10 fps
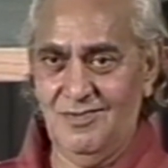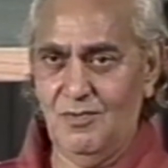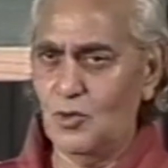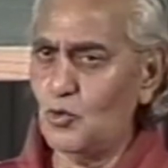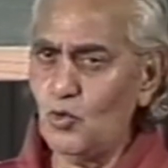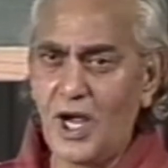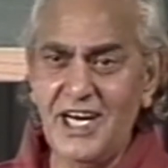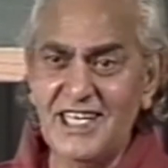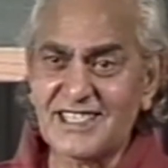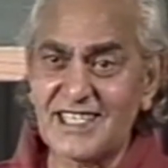Do any
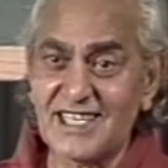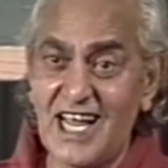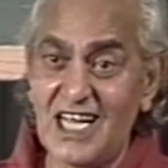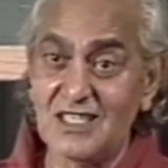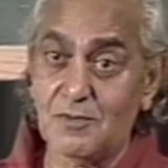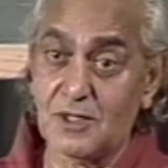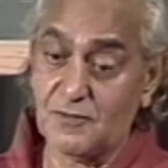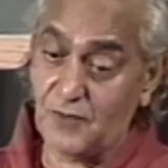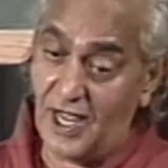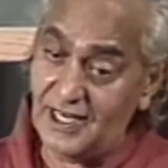exercise, but
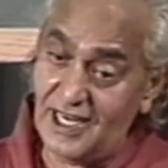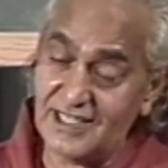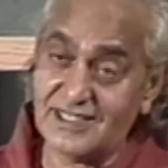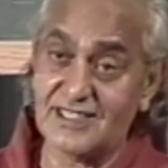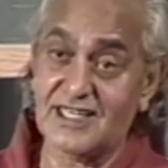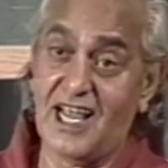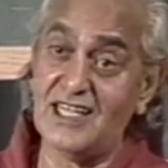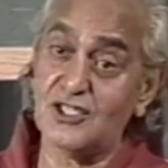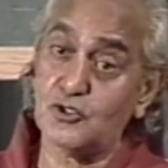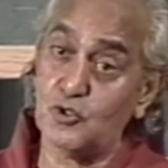final
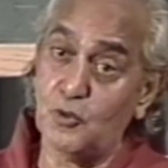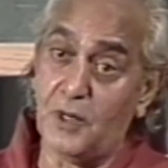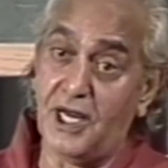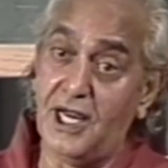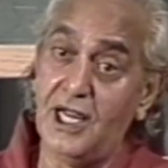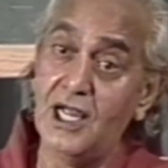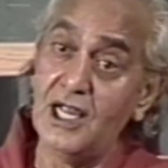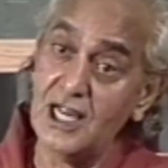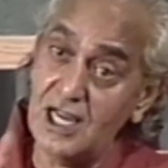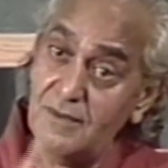exercise should be
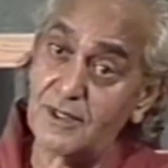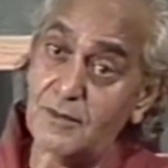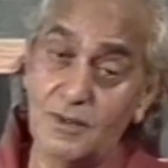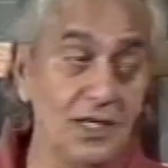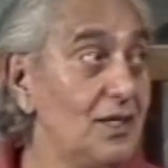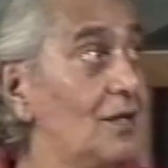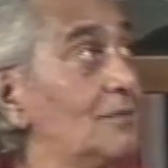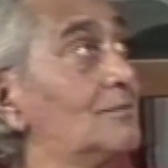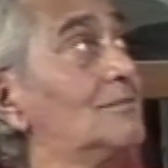even breathing.